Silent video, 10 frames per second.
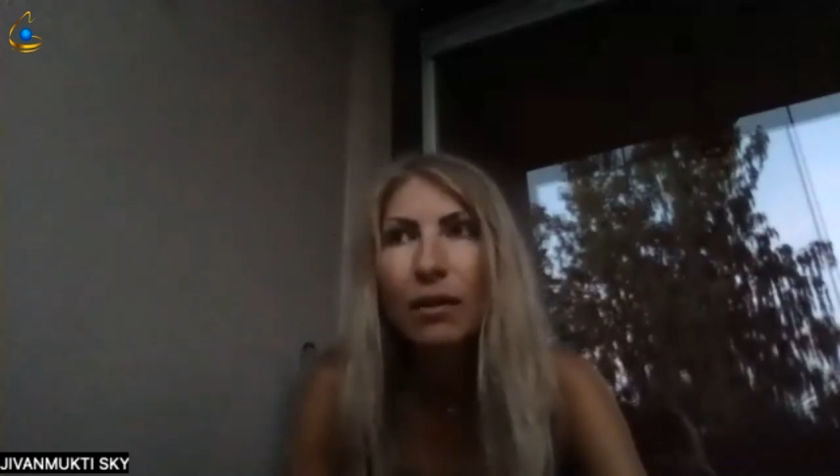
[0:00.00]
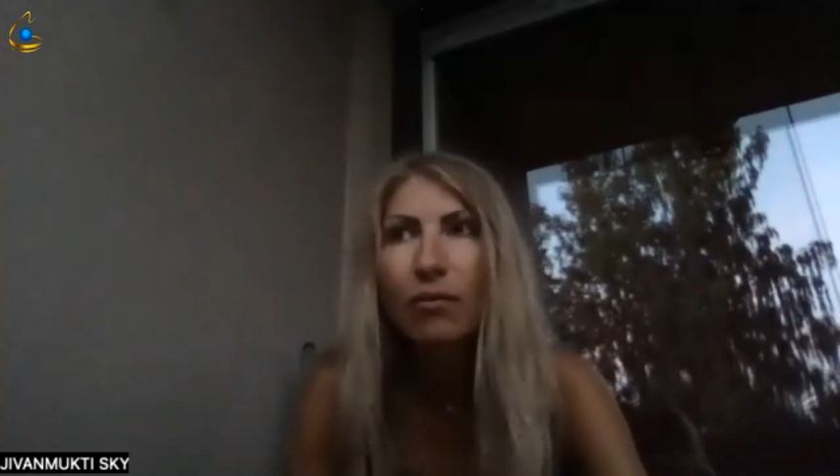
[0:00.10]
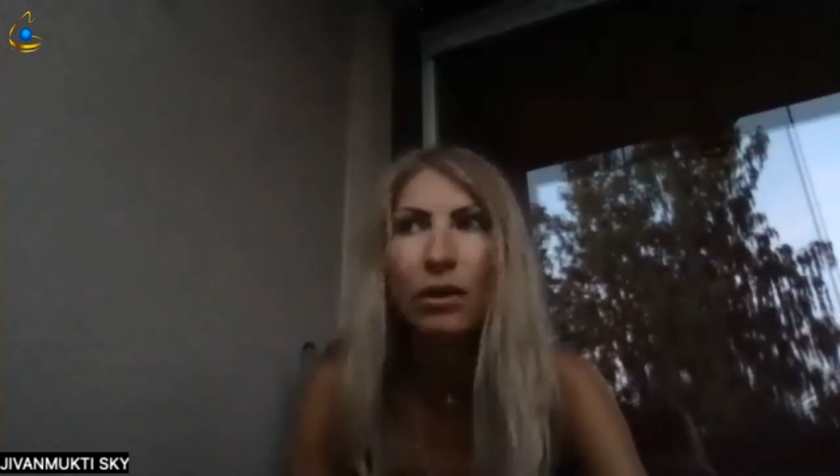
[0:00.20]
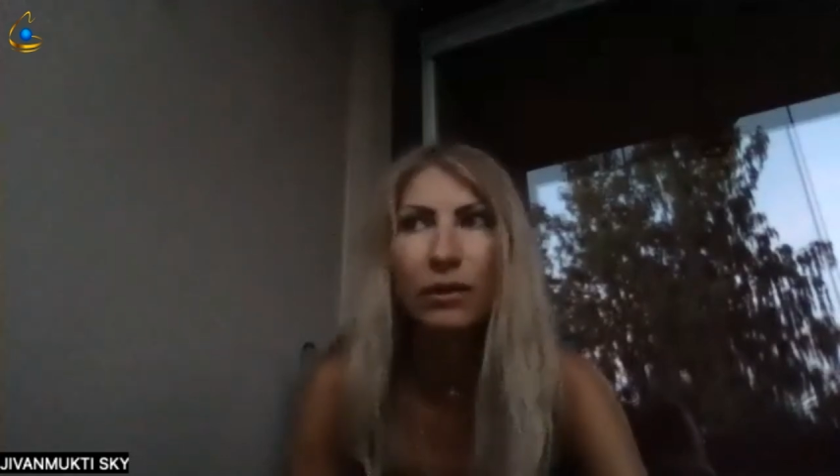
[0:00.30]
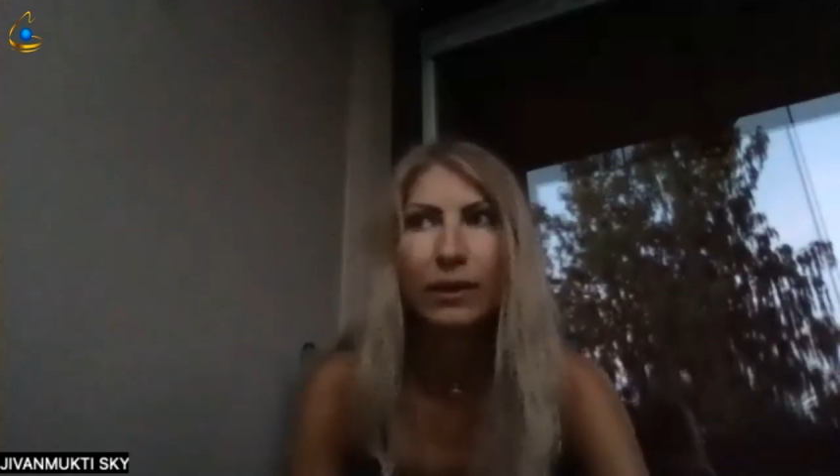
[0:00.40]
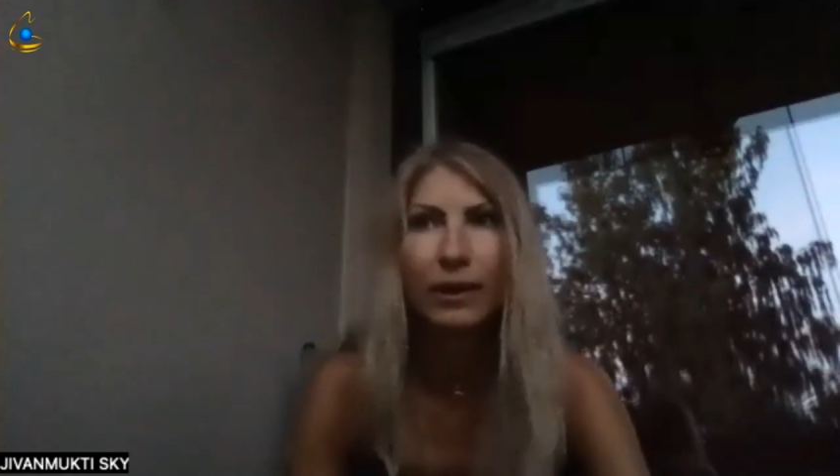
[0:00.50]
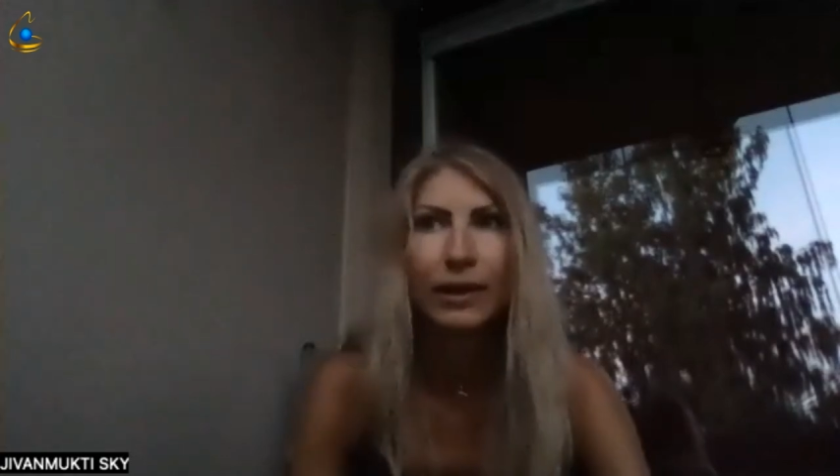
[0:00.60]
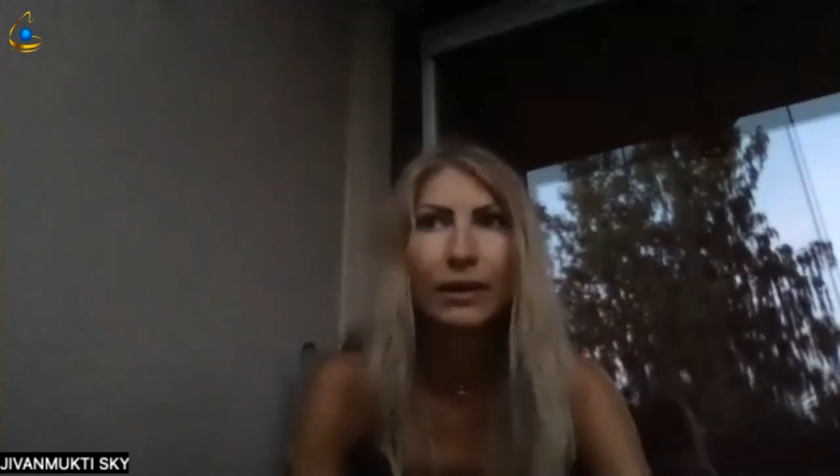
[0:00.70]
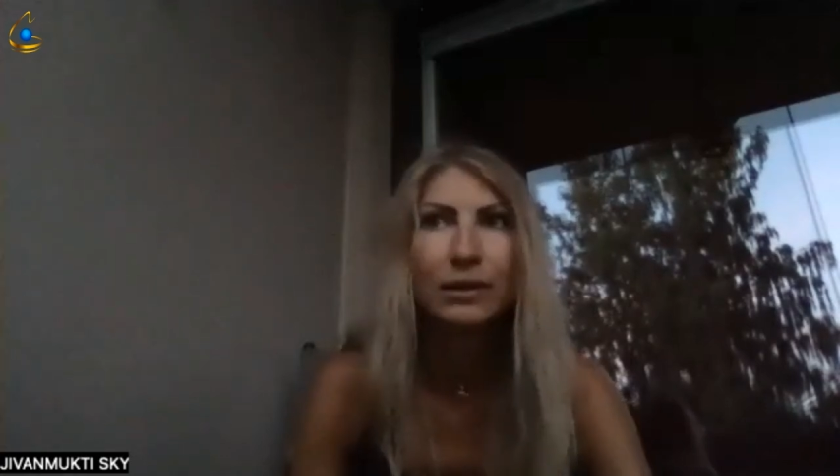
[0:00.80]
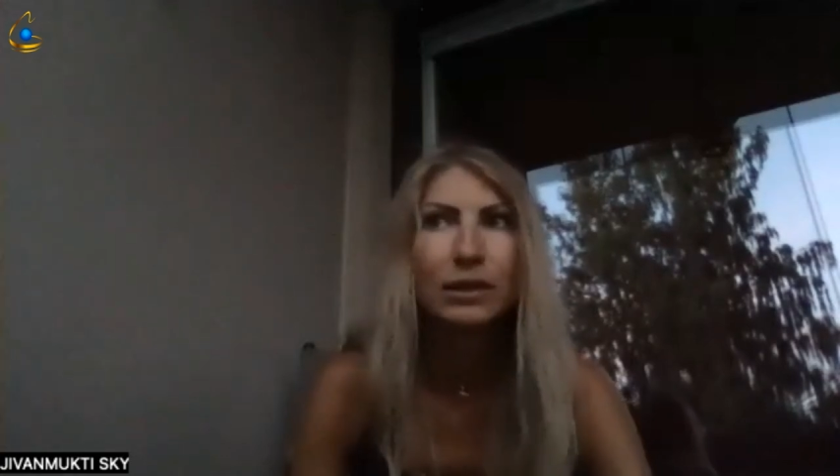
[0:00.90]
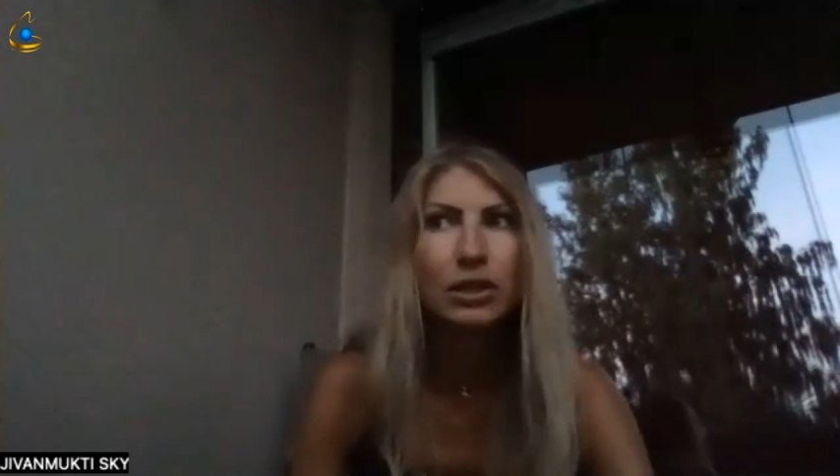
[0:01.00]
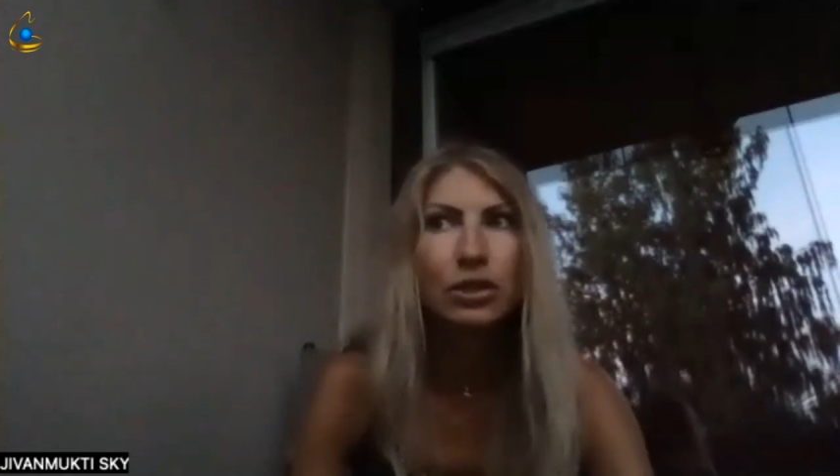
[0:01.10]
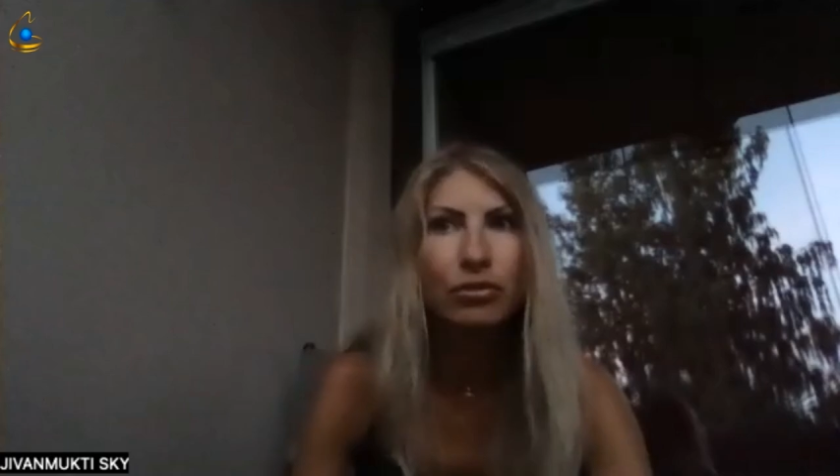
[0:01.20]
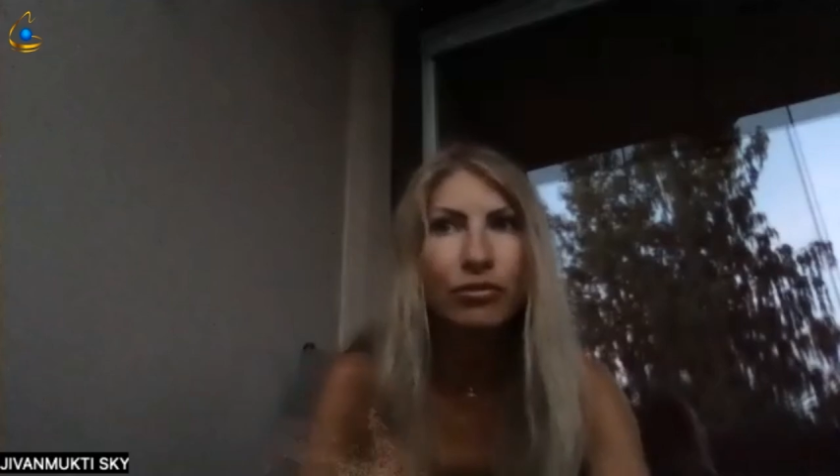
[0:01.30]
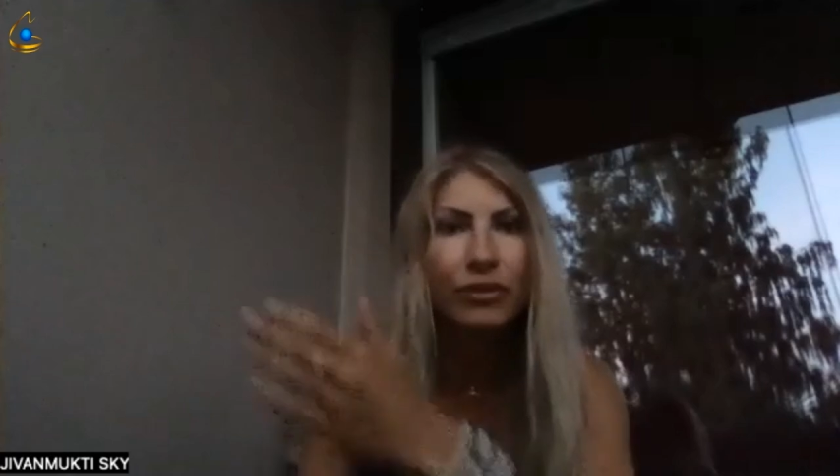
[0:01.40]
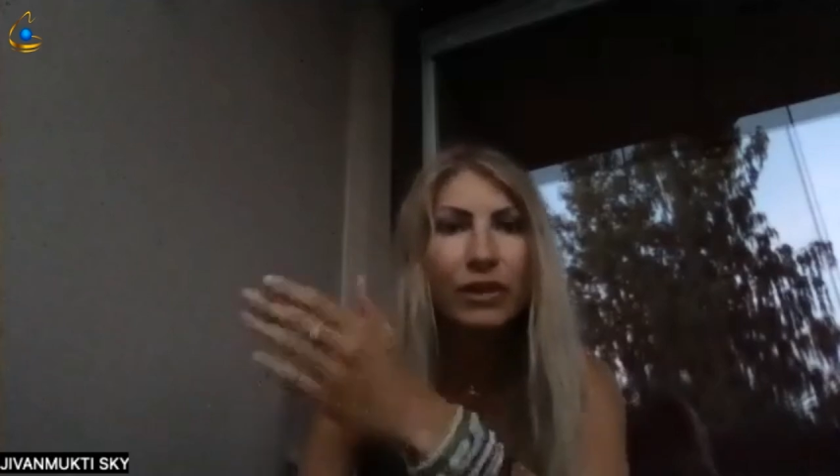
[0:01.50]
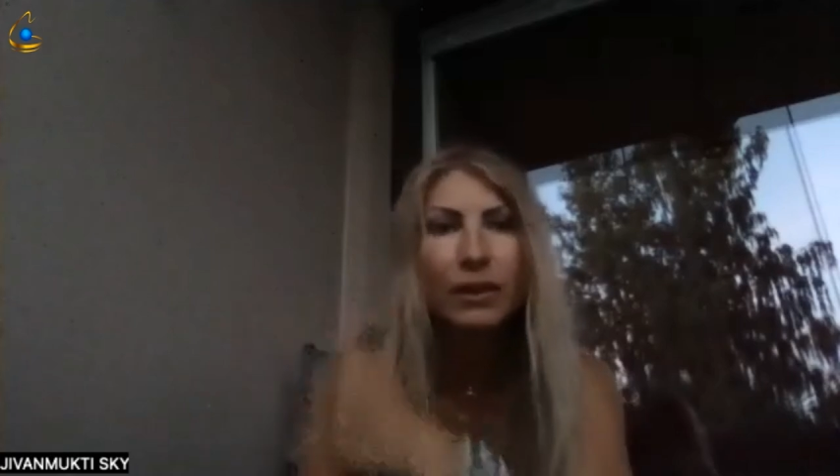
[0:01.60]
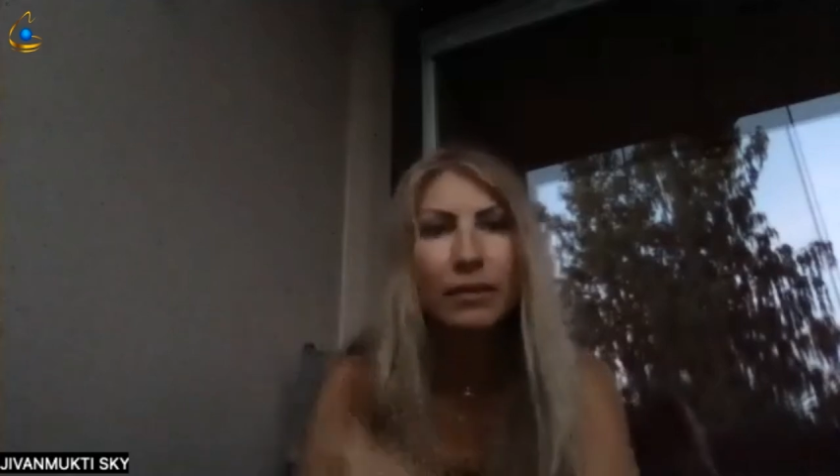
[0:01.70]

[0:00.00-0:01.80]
Well, did you feed